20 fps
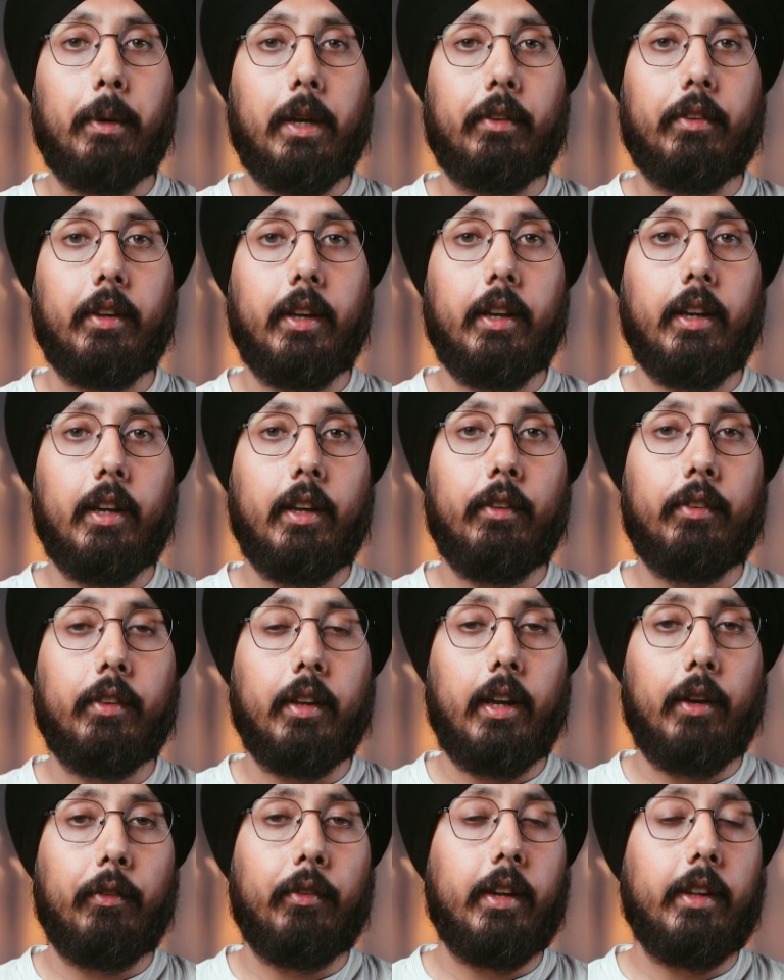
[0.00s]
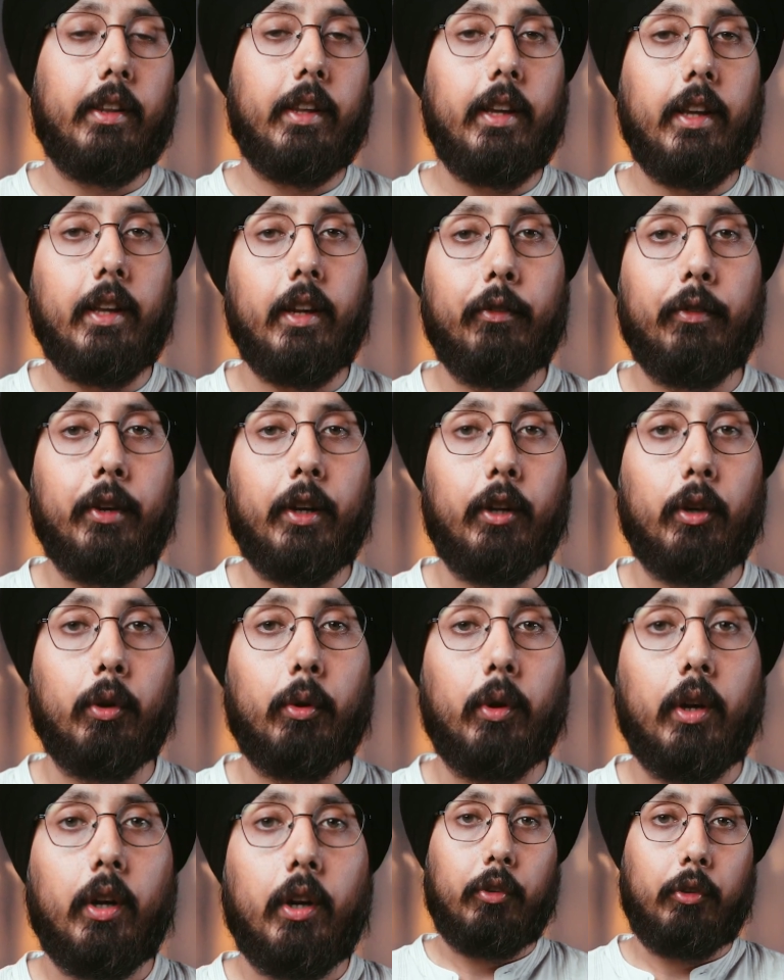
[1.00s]
Pacing is everything in a
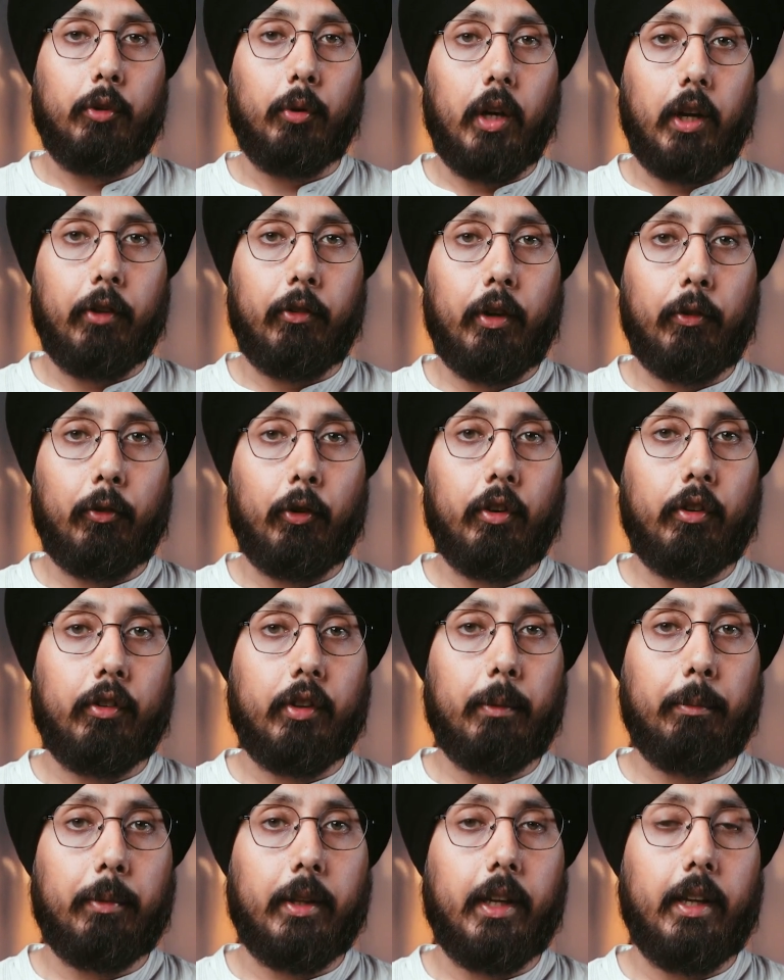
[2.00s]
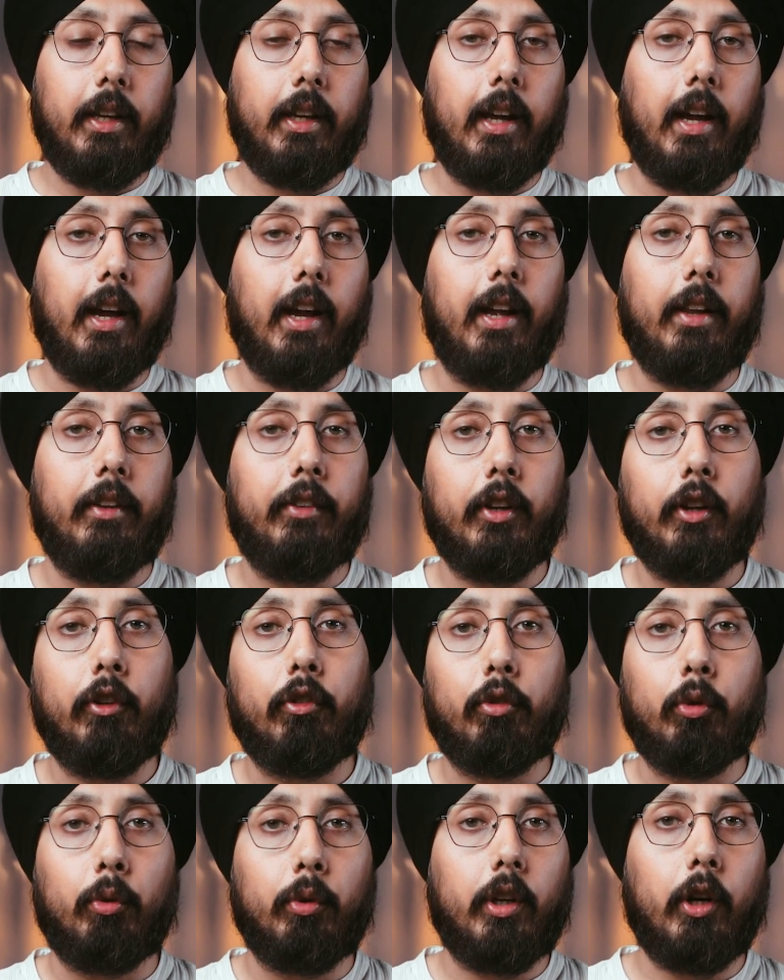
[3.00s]
video. You ever watched something and
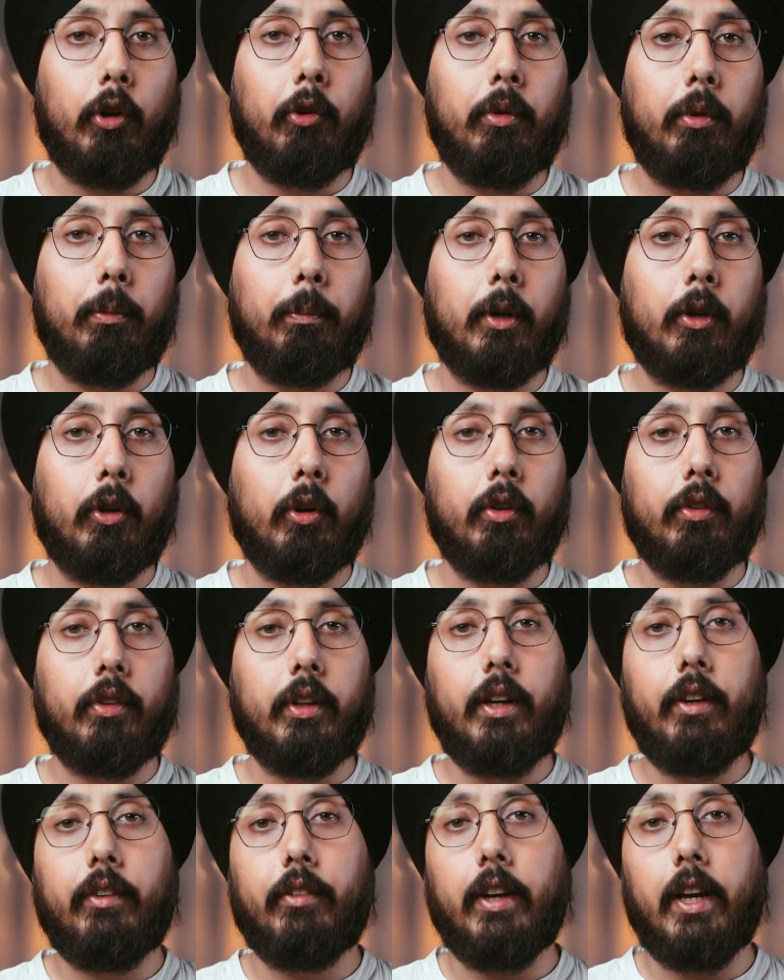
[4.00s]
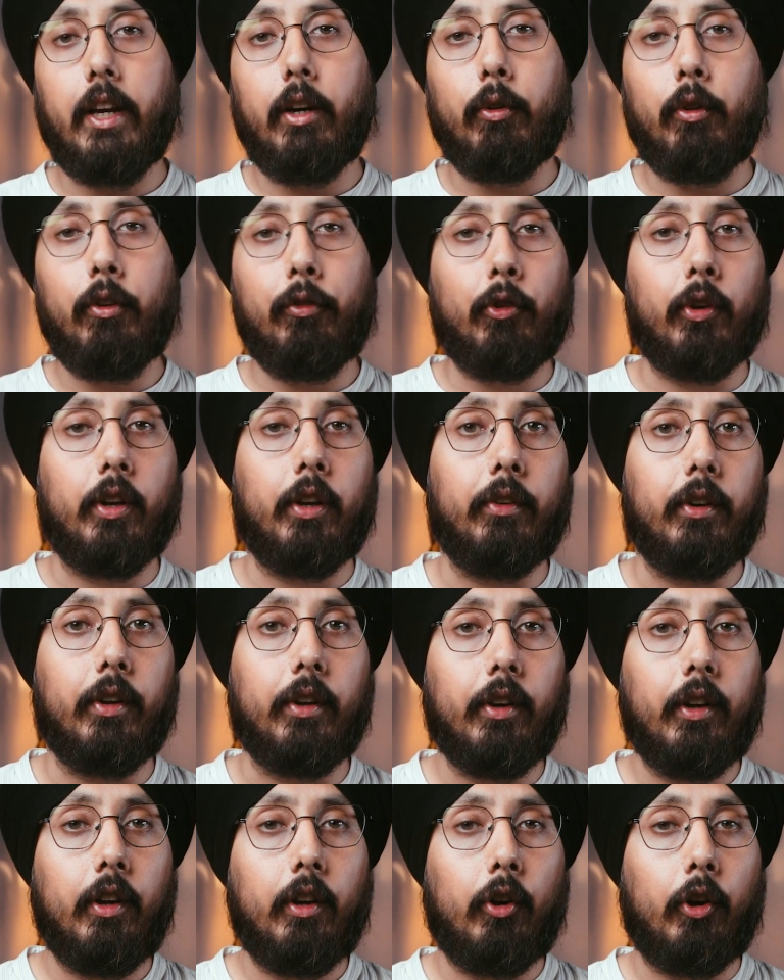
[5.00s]
just zoned out because it dragged on forever?